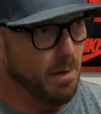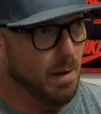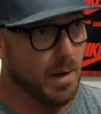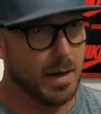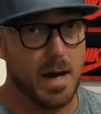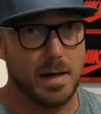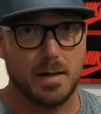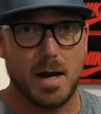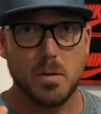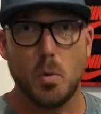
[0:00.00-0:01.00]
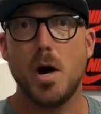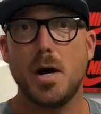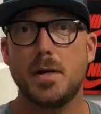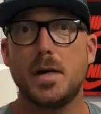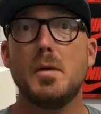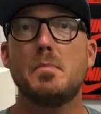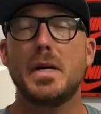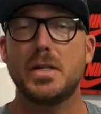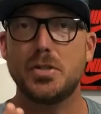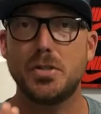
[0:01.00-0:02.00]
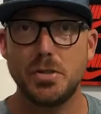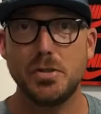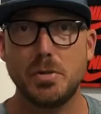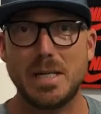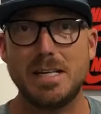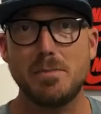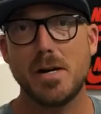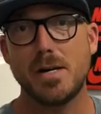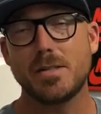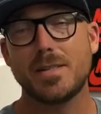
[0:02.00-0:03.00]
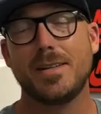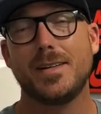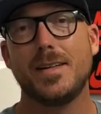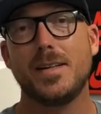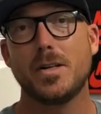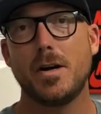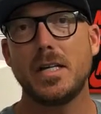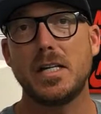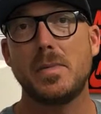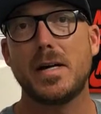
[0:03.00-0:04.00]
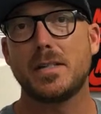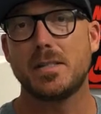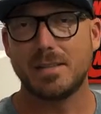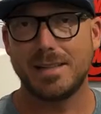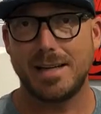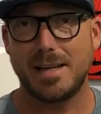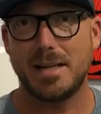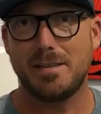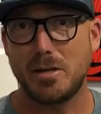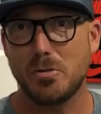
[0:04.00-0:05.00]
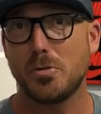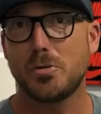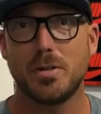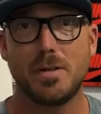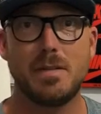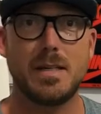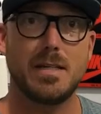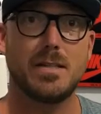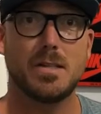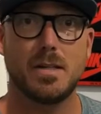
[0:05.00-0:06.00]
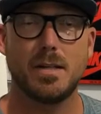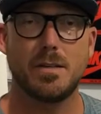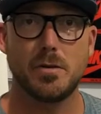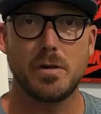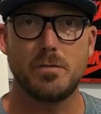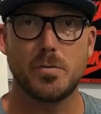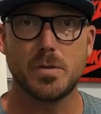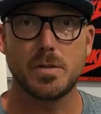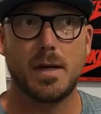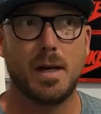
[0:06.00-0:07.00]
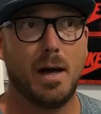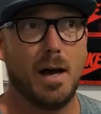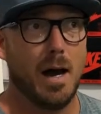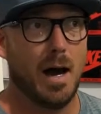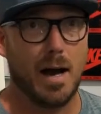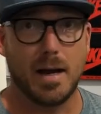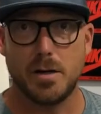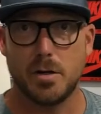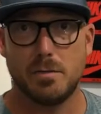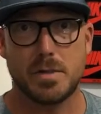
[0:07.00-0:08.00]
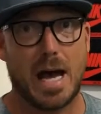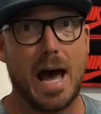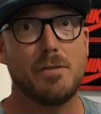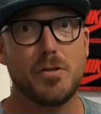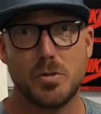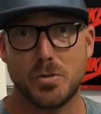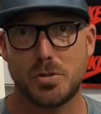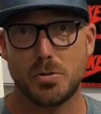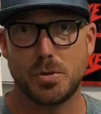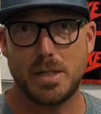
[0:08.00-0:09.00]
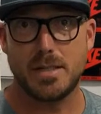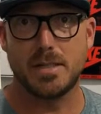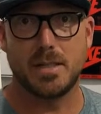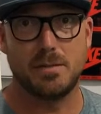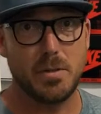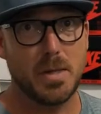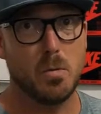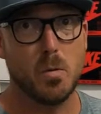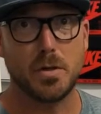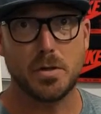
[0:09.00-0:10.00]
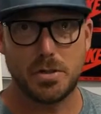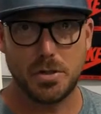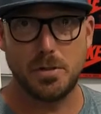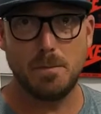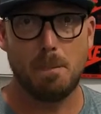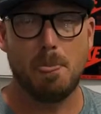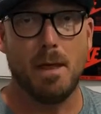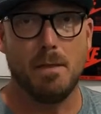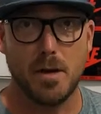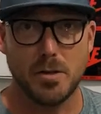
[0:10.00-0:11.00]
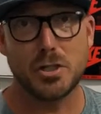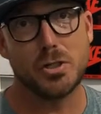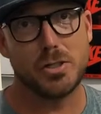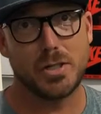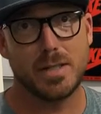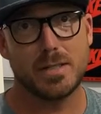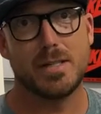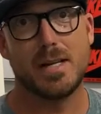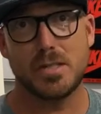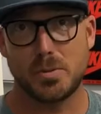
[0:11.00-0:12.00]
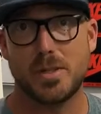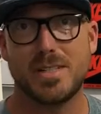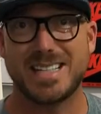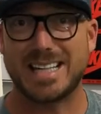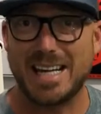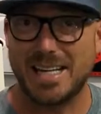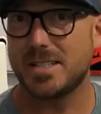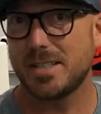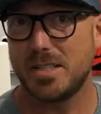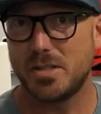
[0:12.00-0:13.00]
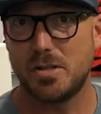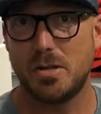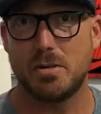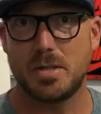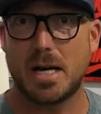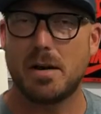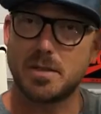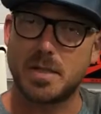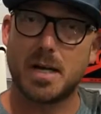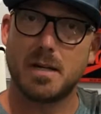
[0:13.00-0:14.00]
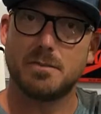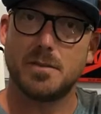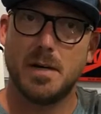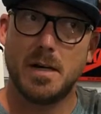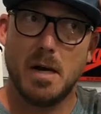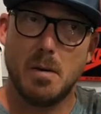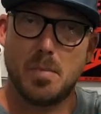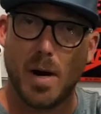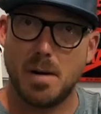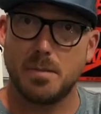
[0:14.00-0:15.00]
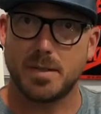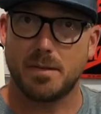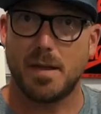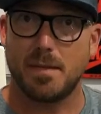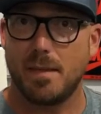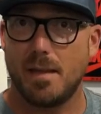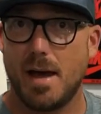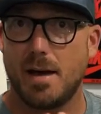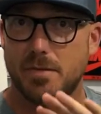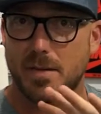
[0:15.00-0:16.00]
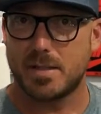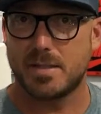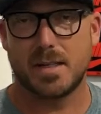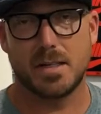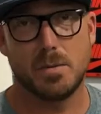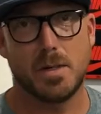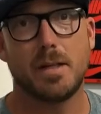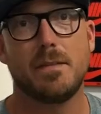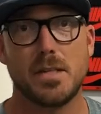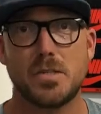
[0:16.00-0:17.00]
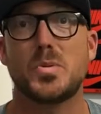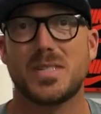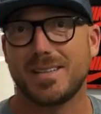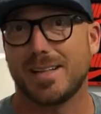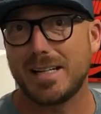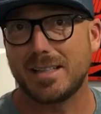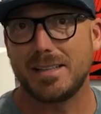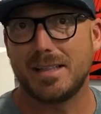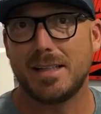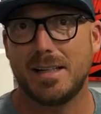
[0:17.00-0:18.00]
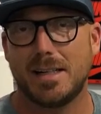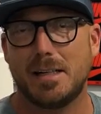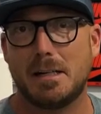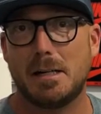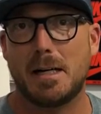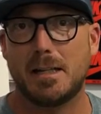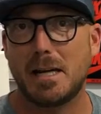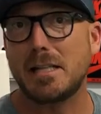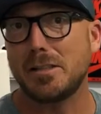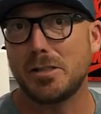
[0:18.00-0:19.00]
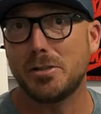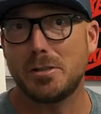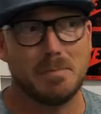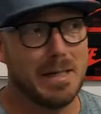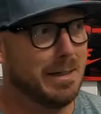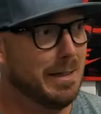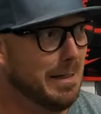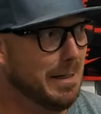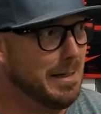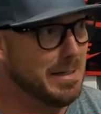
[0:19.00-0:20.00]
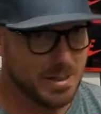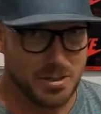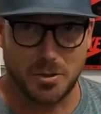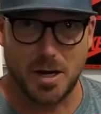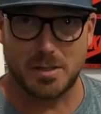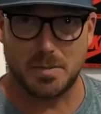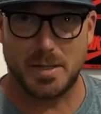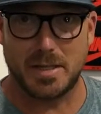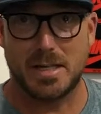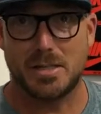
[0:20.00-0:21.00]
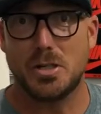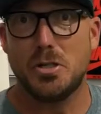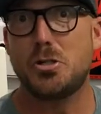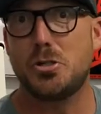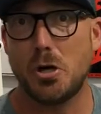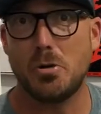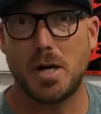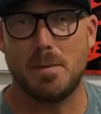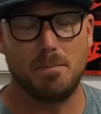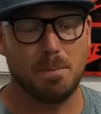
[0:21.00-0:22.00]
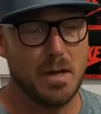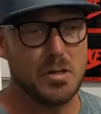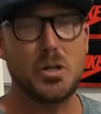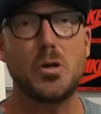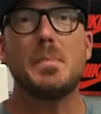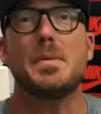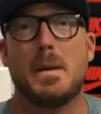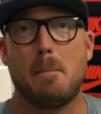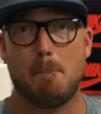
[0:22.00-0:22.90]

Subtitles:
I got not one, but 2 emails talking about a delay in the order of these 34s. I got nervous. I've heard stories that if you get 1 or 2, there's a good chance the next one is a cancellation notice. I was kind of bummed that after that second one, this was a likelihood. Didn't turn out to be the case. Showed up in